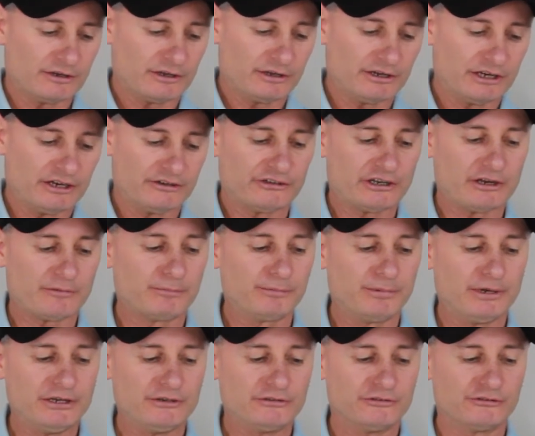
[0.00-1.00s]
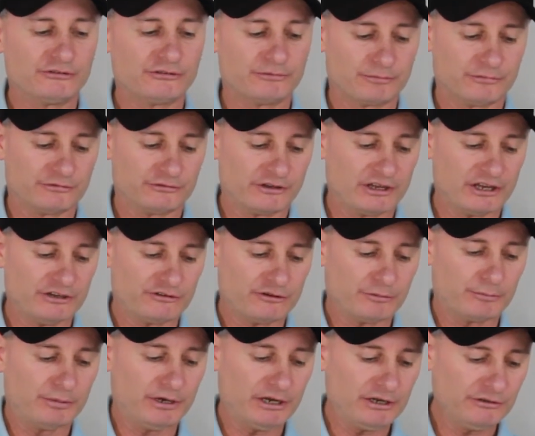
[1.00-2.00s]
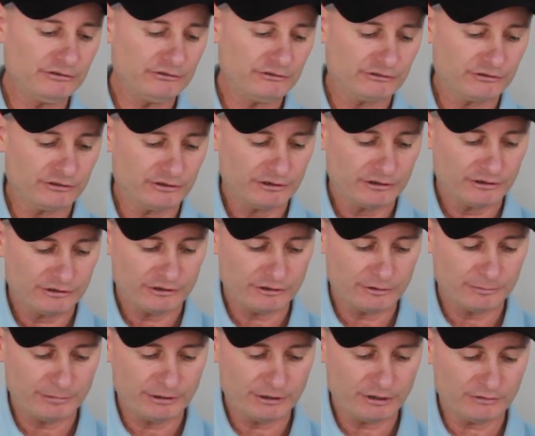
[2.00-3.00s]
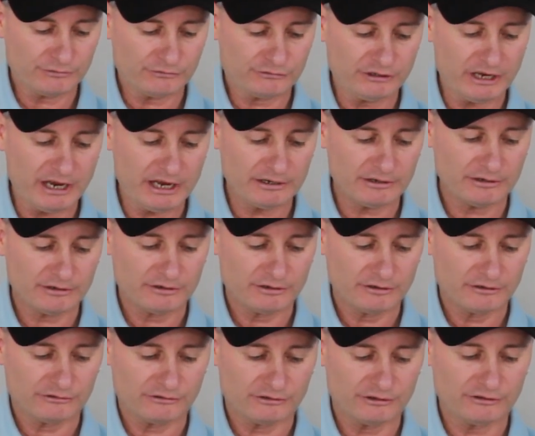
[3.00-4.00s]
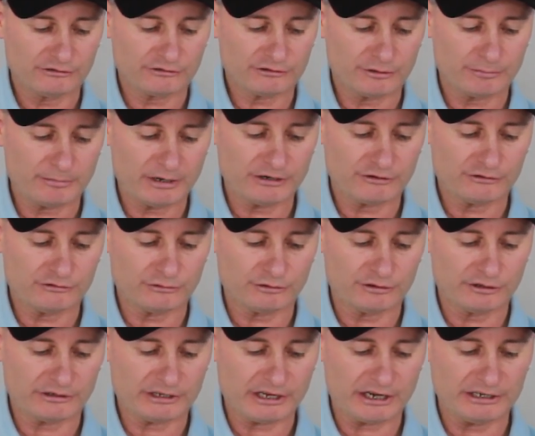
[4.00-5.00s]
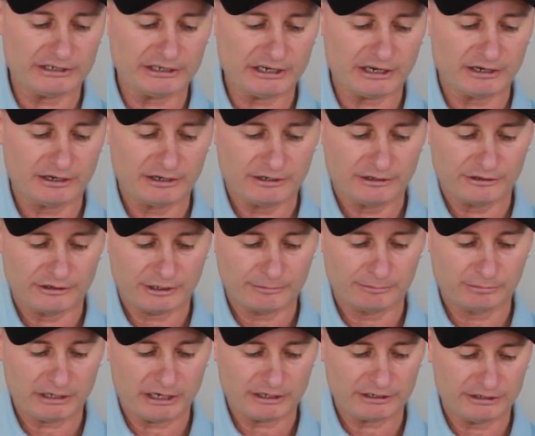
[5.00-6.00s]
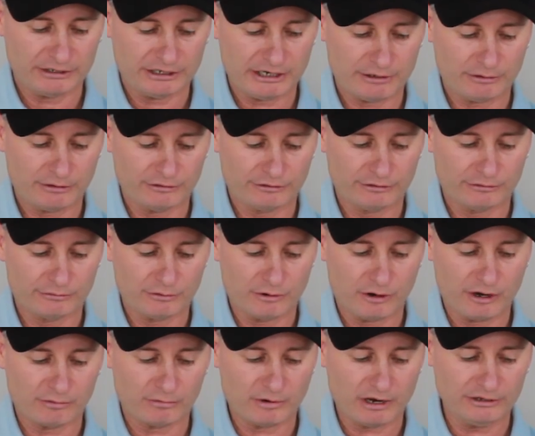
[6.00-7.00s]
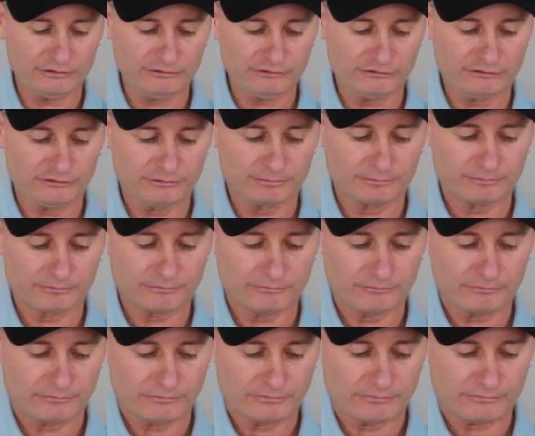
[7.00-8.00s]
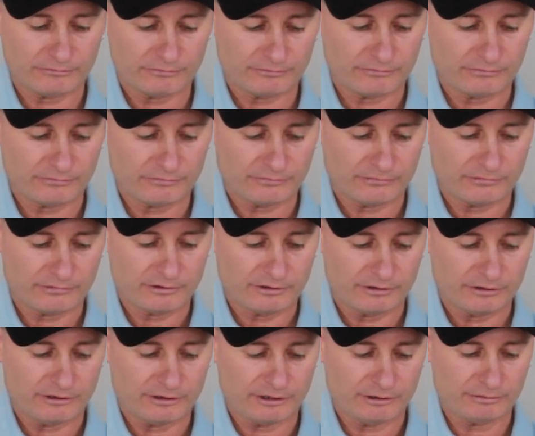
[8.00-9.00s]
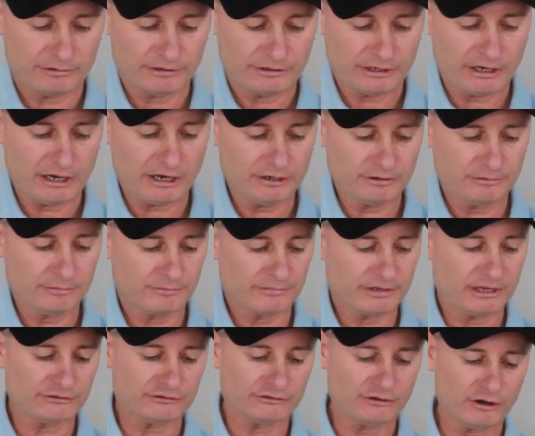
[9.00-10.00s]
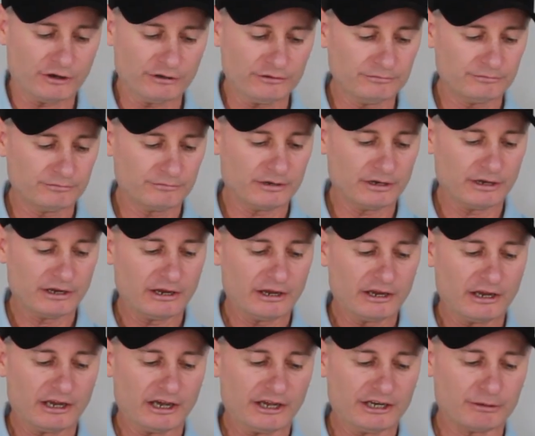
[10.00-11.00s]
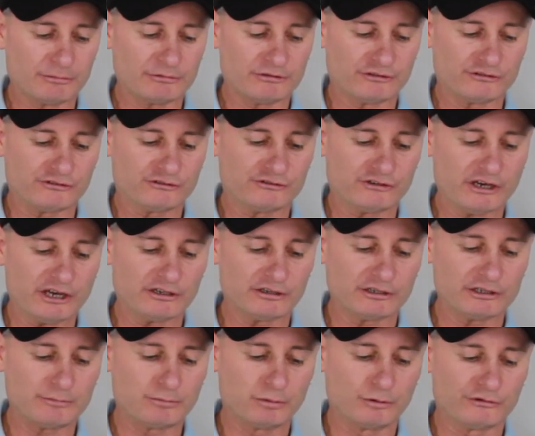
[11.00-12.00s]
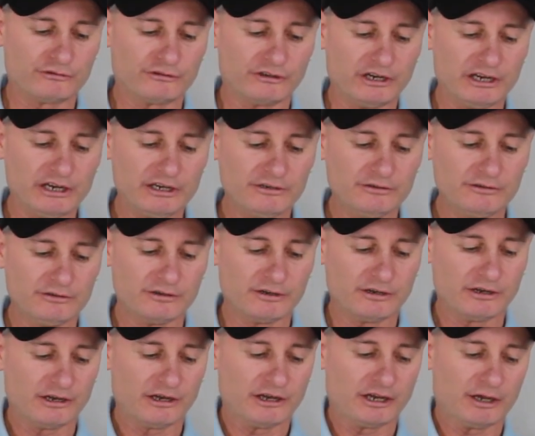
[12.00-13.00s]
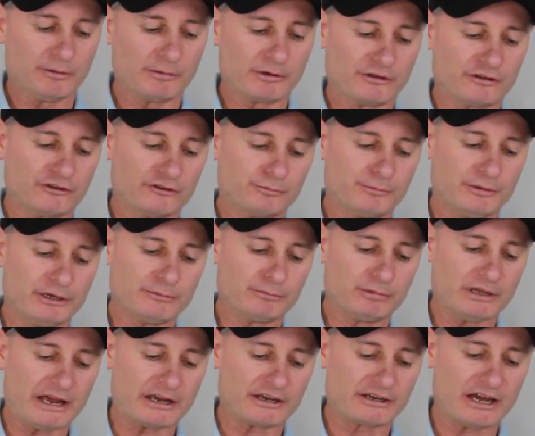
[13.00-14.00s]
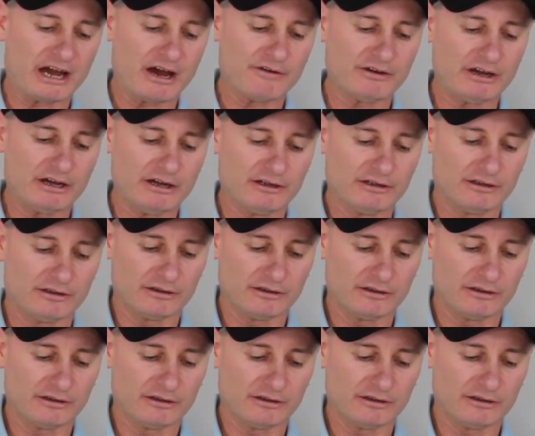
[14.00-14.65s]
and here's our pins. So there's the pins, they're a bit offset, so you just got to make sure that they, uh, they plug in there onto the right ones. There we go, that's on. And then we just gently push it in. We've got this big black cover.